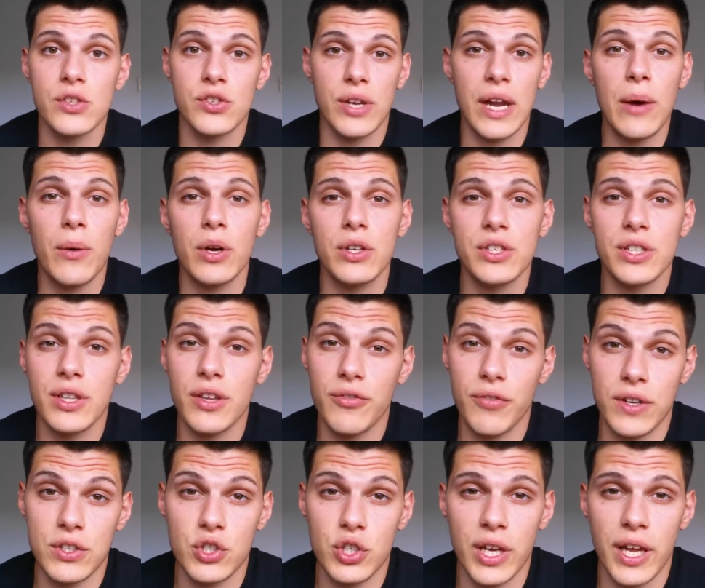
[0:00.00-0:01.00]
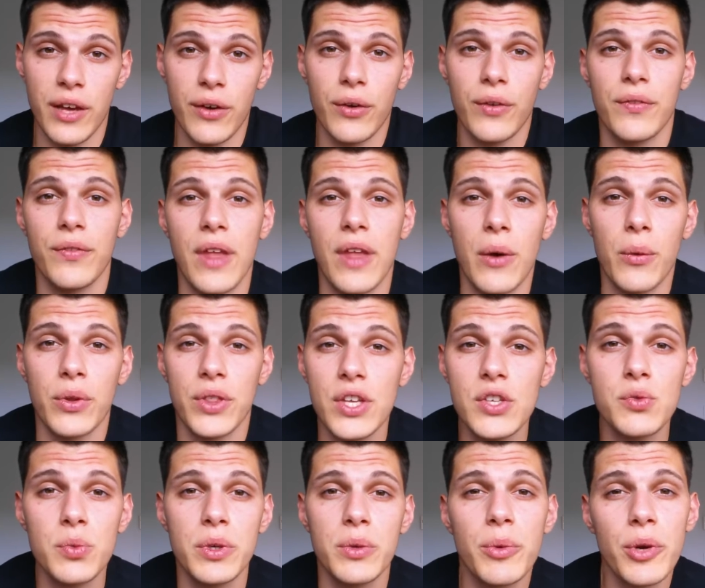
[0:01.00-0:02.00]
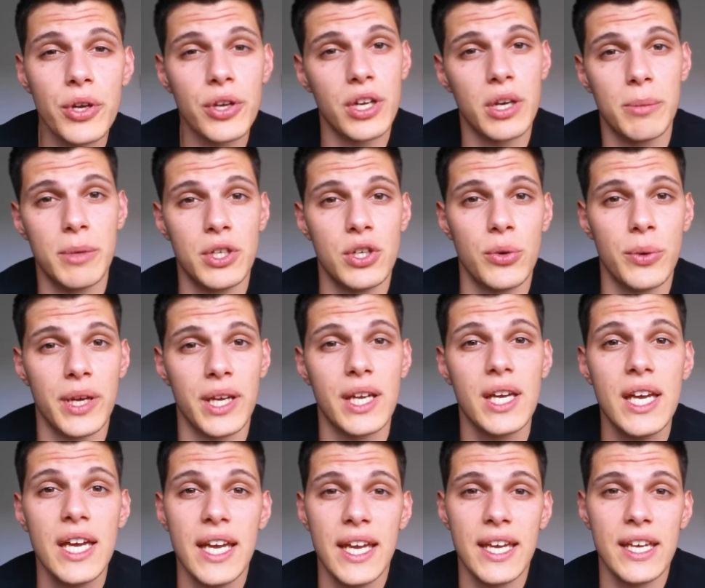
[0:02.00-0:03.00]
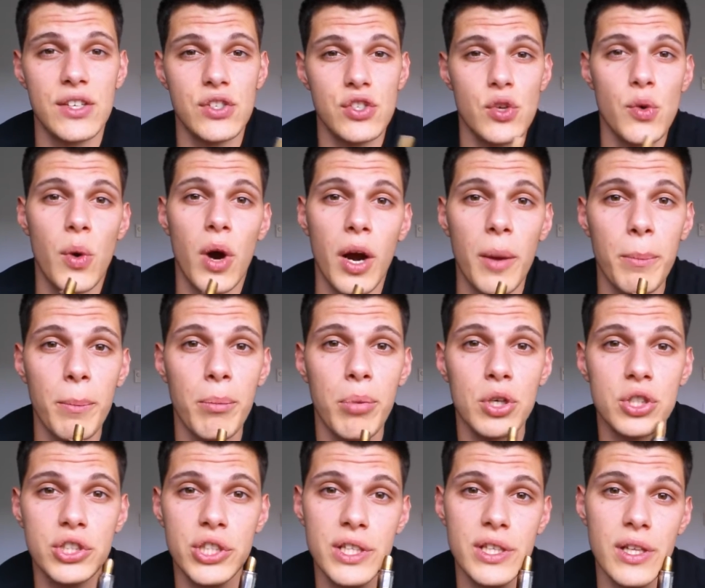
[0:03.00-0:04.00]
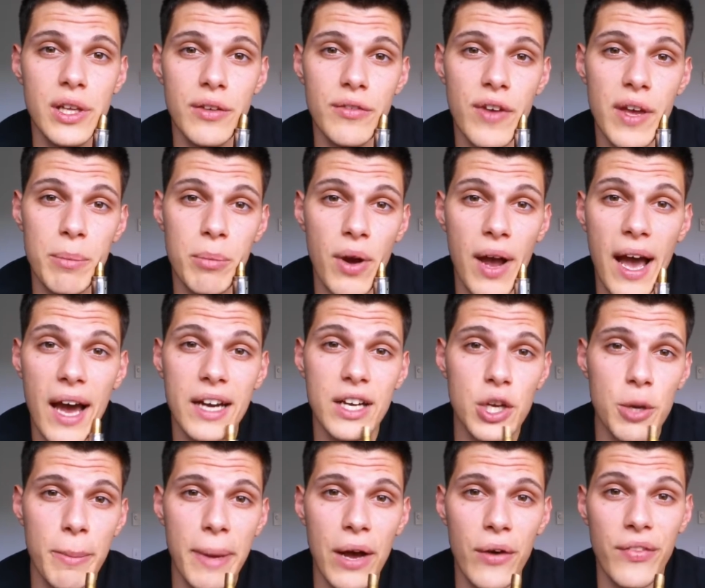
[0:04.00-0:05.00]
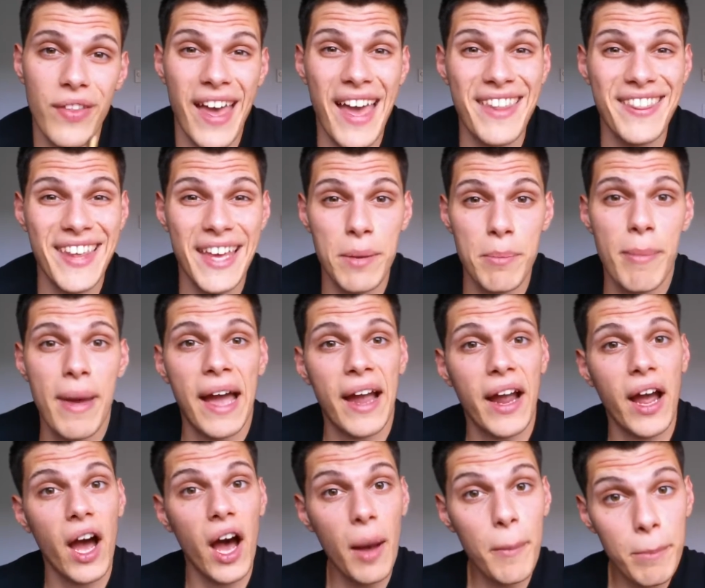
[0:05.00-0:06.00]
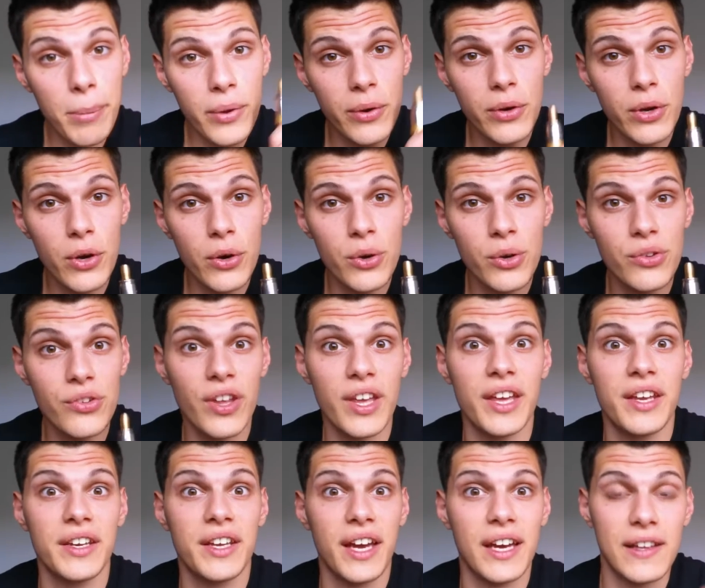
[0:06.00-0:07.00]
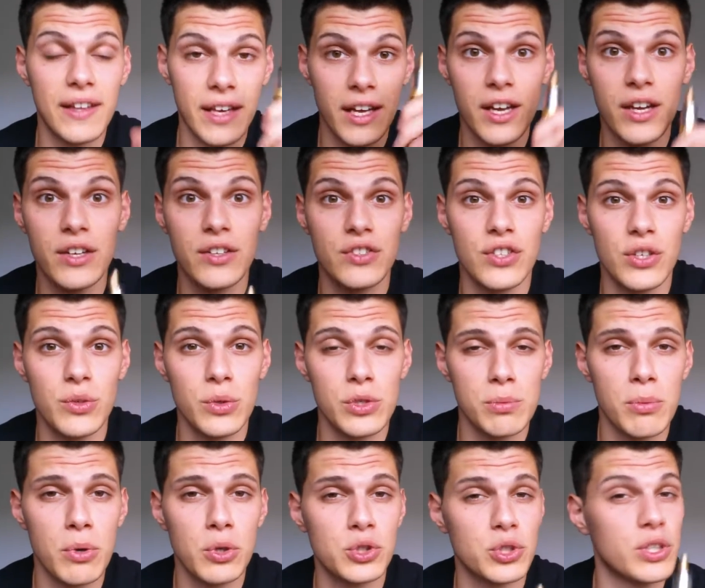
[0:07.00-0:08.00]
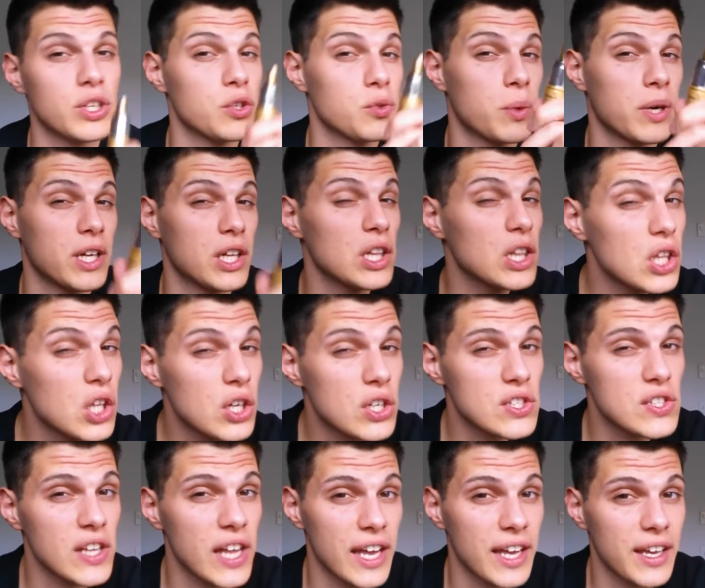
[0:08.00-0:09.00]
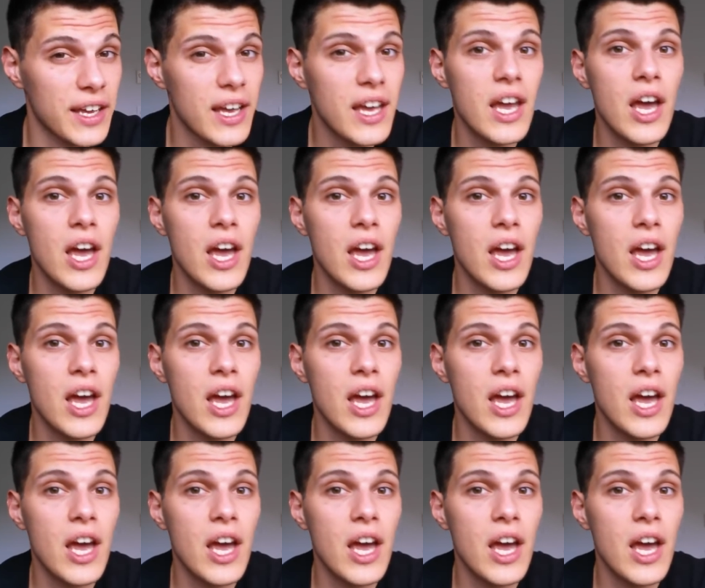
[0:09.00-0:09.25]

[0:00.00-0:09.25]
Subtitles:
So now onto the French inhale. Now with this one, what you're going to be doing is you are pushing the vapor out of your mouth and then back up your nose in kind of like a continuous motion is what it looks like.